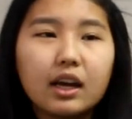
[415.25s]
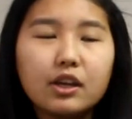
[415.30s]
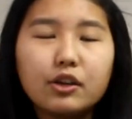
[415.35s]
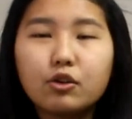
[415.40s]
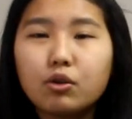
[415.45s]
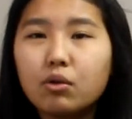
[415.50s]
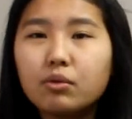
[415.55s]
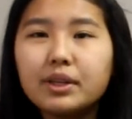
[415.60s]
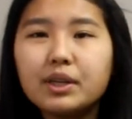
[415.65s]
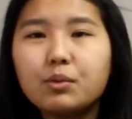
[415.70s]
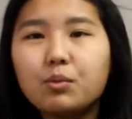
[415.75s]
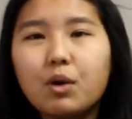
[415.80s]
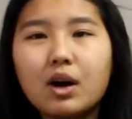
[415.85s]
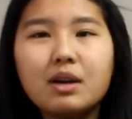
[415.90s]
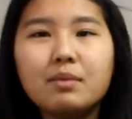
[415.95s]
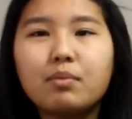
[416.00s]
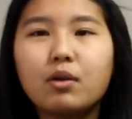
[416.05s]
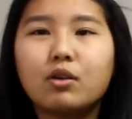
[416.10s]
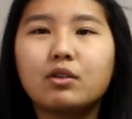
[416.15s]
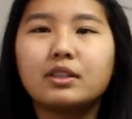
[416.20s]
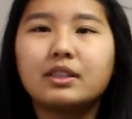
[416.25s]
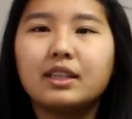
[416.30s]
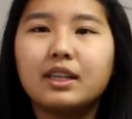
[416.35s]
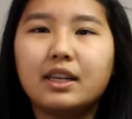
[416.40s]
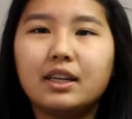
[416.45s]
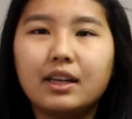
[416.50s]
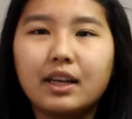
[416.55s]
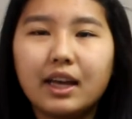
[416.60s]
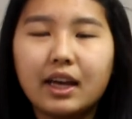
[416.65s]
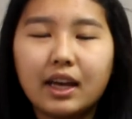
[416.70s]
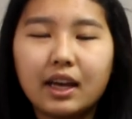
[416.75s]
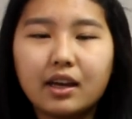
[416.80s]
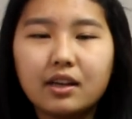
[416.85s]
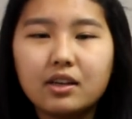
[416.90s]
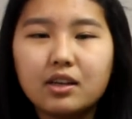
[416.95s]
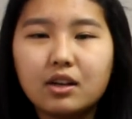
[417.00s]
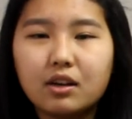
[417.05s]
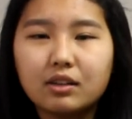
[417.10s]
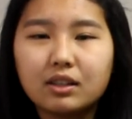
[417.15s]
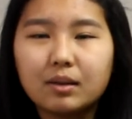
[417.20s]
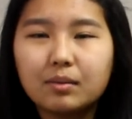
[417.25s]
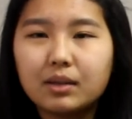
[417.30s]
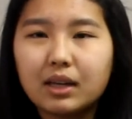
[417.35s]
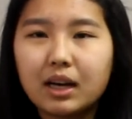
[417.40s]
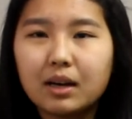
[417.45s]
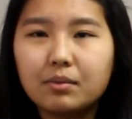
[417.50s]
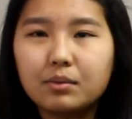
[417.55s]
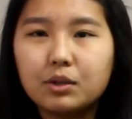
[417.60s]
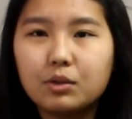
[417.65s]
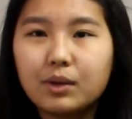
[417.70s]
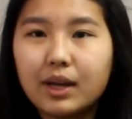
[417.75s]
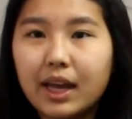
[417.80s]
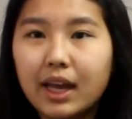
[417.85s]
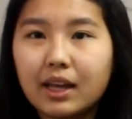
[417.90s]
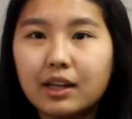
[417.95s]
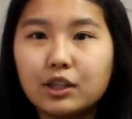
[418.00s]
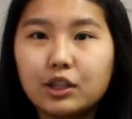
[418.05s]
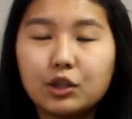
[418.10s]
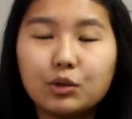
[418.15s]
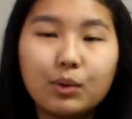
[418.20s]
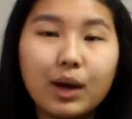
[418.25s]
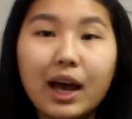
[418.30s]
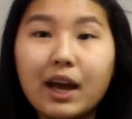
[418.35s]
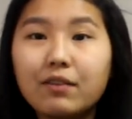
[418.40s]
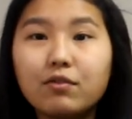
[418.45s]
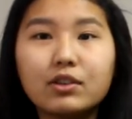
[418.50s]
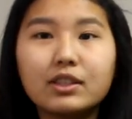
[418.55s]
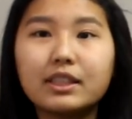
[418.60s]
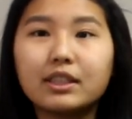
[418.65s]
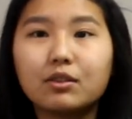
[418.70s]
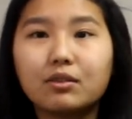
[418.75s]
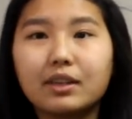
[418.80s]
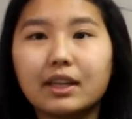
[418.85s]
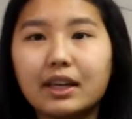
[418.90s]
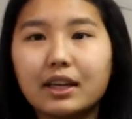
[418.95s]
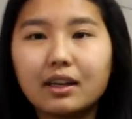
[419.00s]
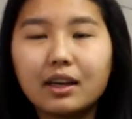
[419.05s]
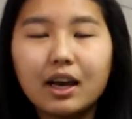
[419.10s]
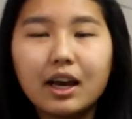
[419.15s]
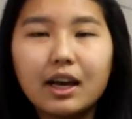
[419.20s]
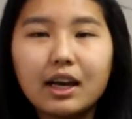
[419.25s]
You're only one person, and, you know, sometimes you can't do every single thing.